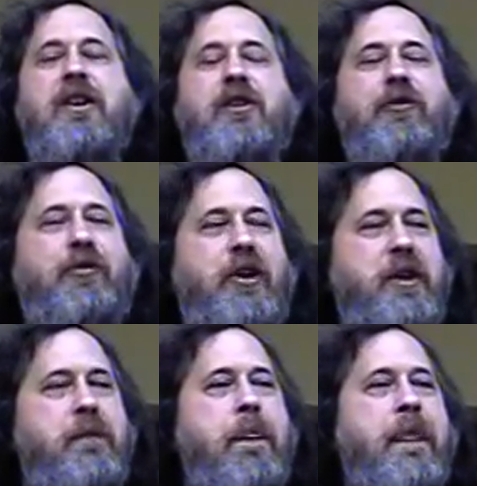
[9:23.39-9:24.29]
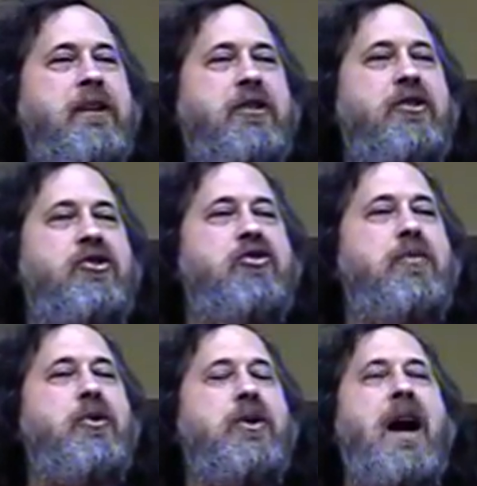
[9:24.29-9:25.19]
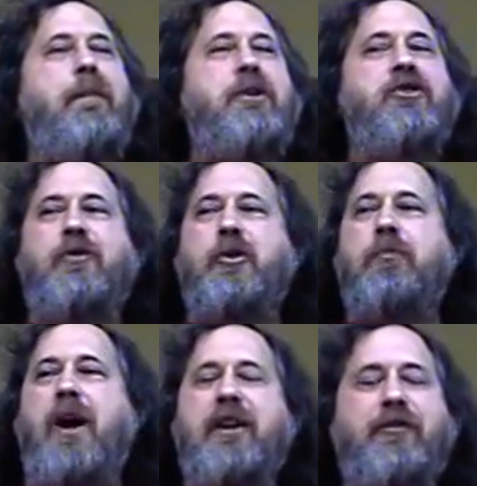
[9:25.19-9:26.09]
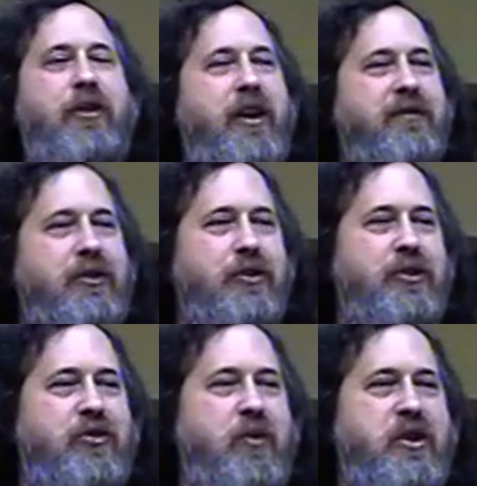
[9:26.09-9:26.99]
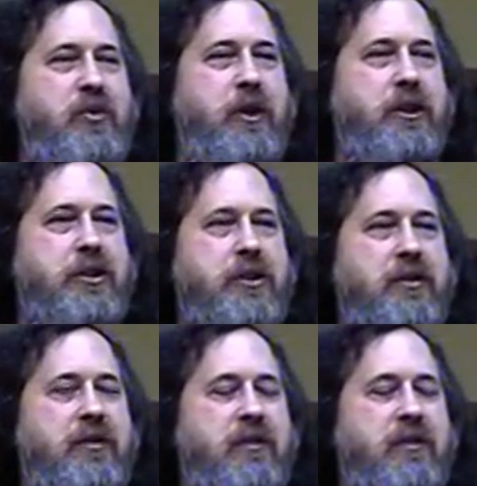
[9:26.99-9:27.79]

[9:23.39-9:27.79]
the freedom to distribute copies of your modified versions when you wish.